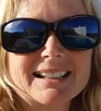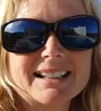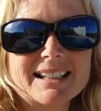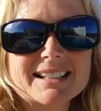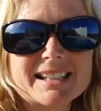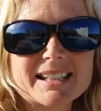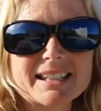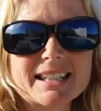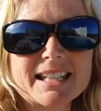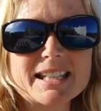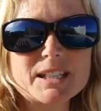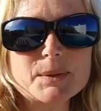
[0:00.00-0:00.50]

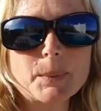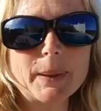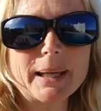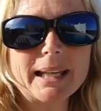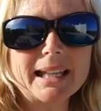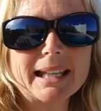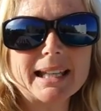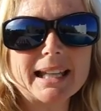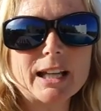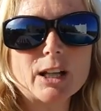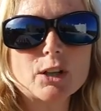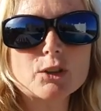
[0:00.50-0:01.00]
So this
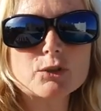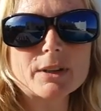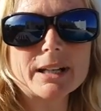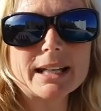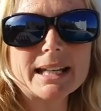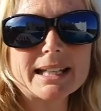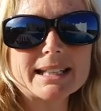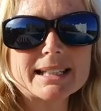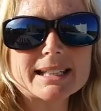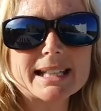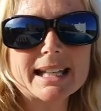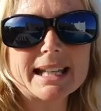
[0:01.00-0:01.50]
week in
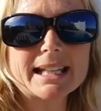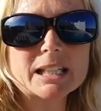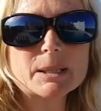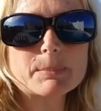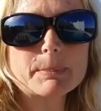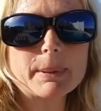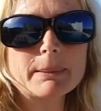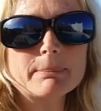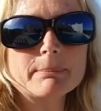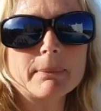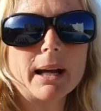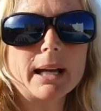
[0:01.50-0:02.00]
Crete, it's
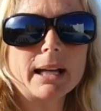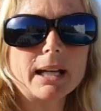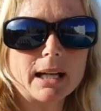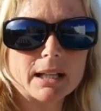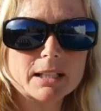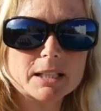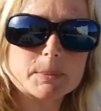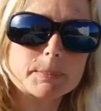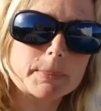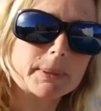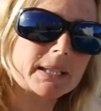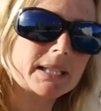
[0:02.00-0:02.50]
been my
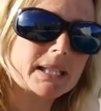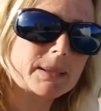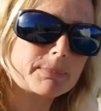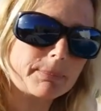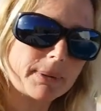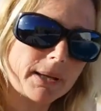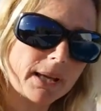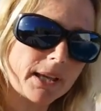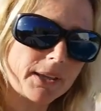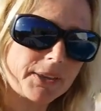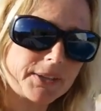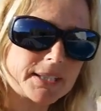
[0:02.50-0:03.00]
husband's
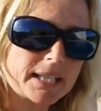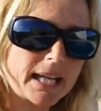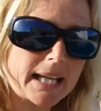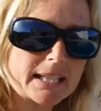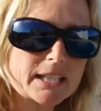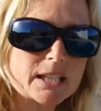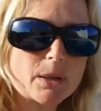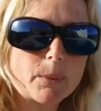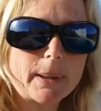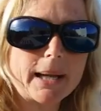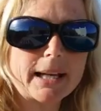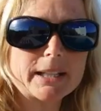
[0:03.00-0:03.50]
birthday,
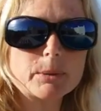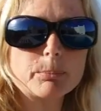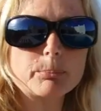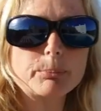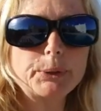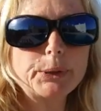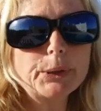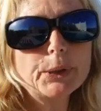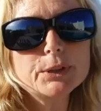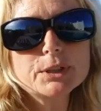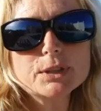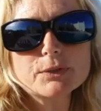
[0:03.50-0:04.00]
so we had a
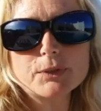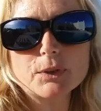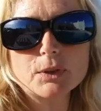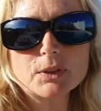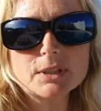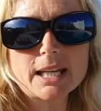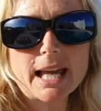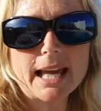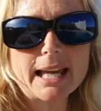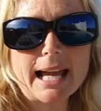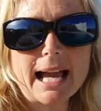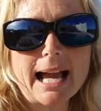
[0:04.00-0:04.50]
beautiful
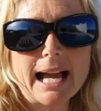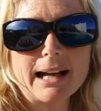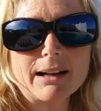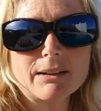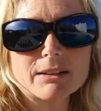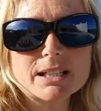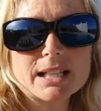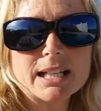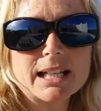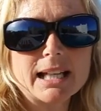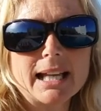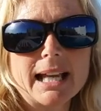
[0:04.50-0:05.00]
day
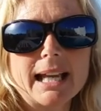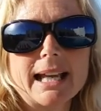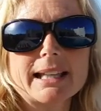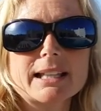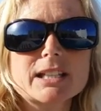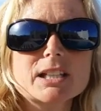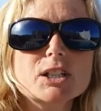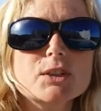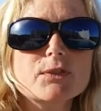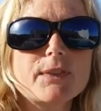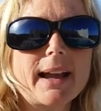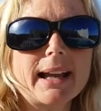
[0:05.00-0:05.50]
out in
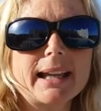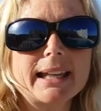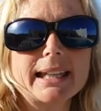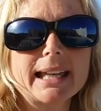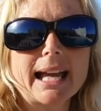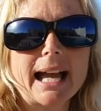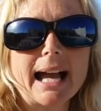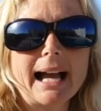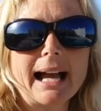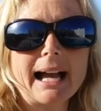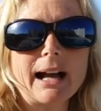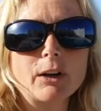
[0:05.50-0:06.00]

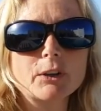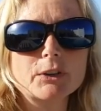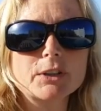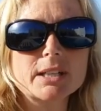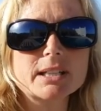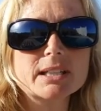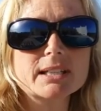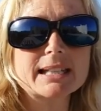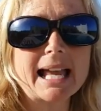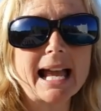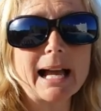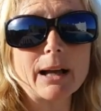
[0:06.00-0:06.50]
Sfakia on the
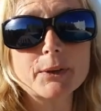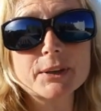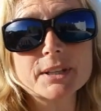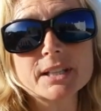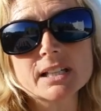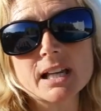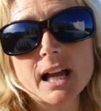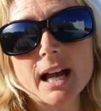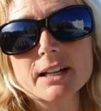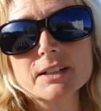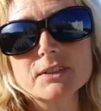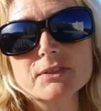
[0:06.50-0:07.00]
south
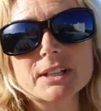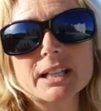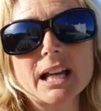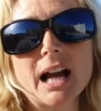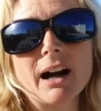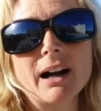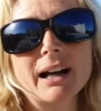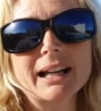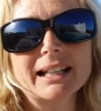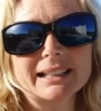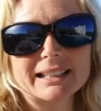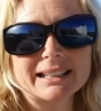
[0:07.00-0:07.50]
side of the
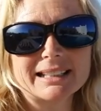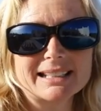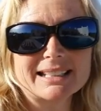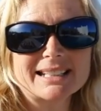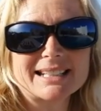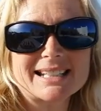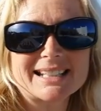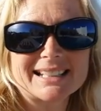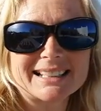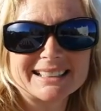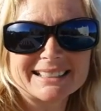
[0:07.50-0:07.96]
island.